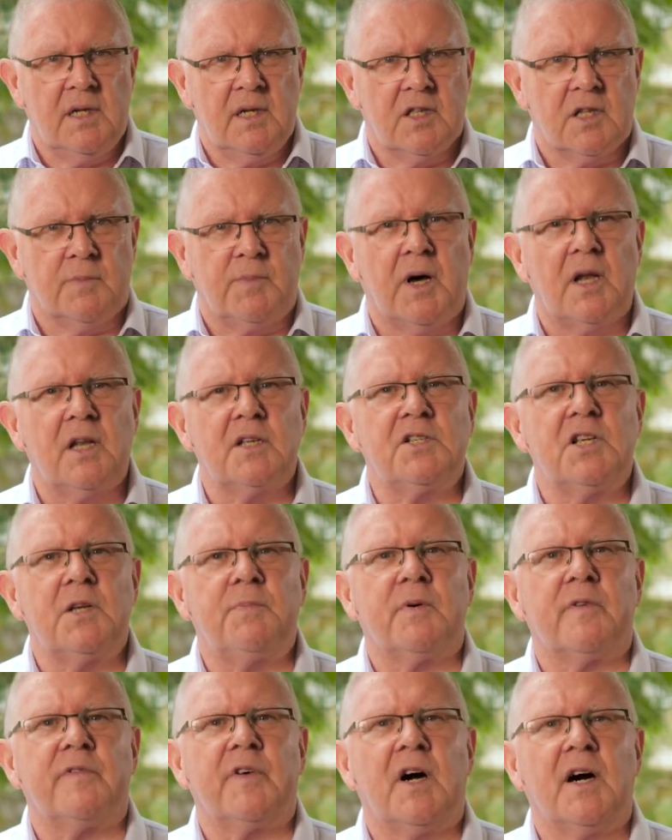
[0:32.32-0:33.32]
The policy
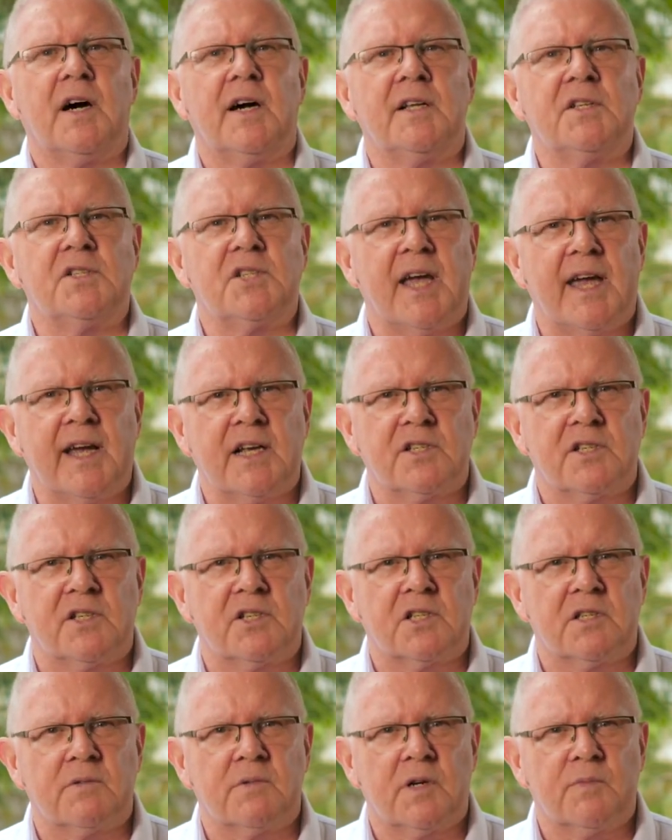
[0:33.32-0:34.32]
provides
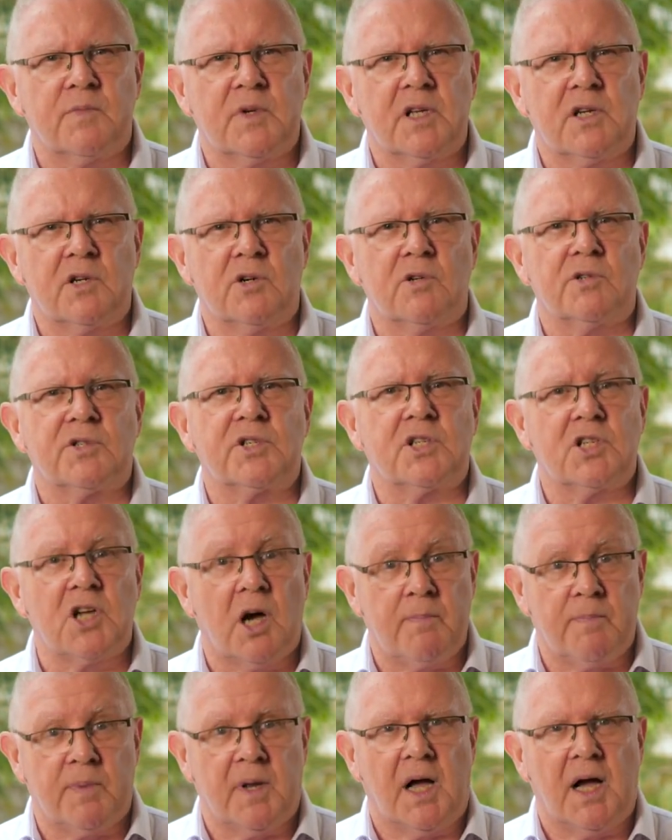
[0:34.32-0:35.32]
access to what we call
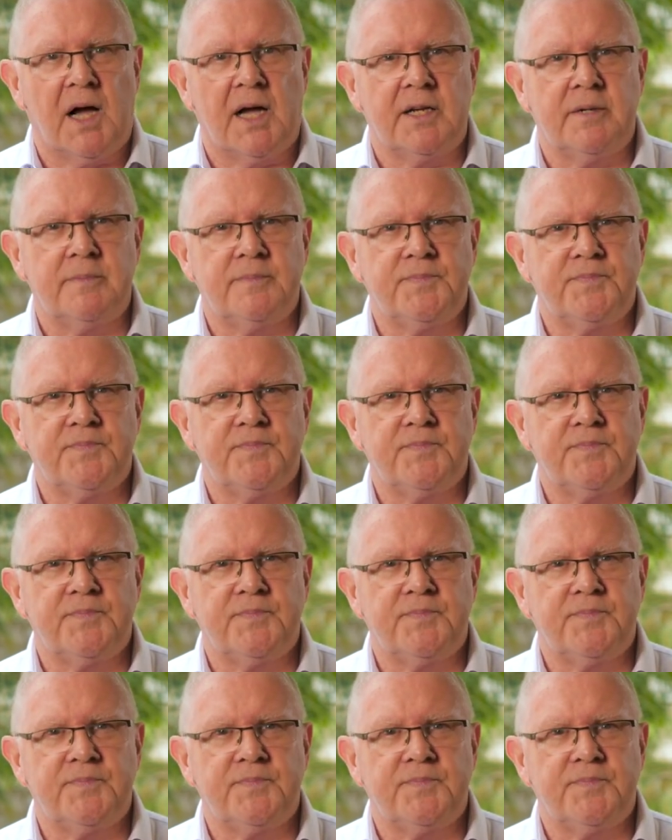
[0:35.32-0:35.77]
STOPLine,